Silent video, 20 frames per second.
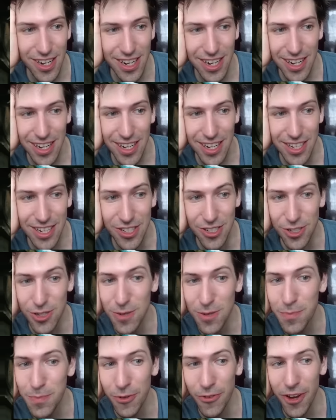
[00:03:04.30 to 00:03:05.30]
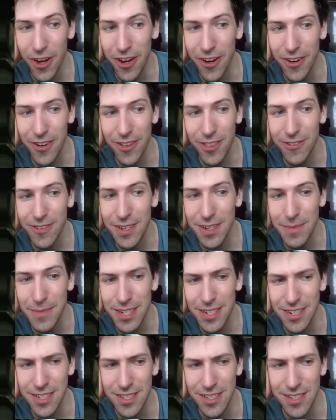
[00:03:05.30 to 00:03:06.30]
Super fair. 3
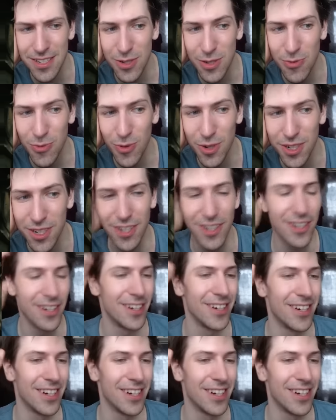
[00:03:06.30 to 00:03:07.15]
minions, 1 card.